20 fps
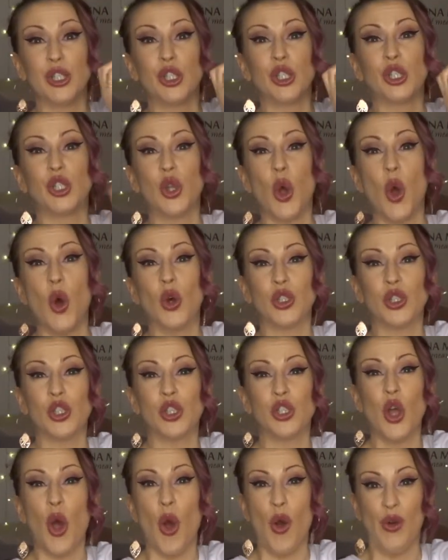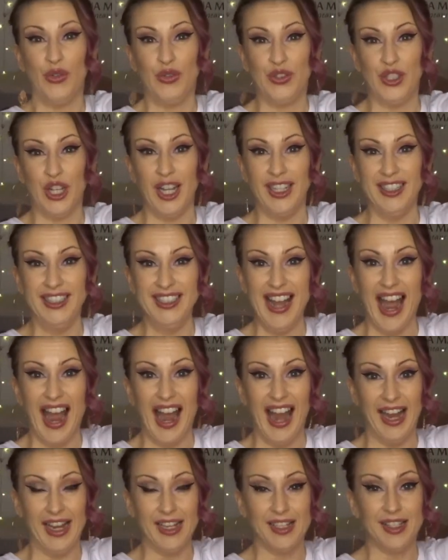so soft and
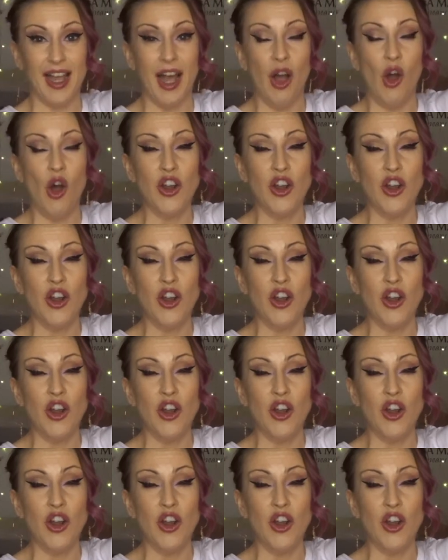nice.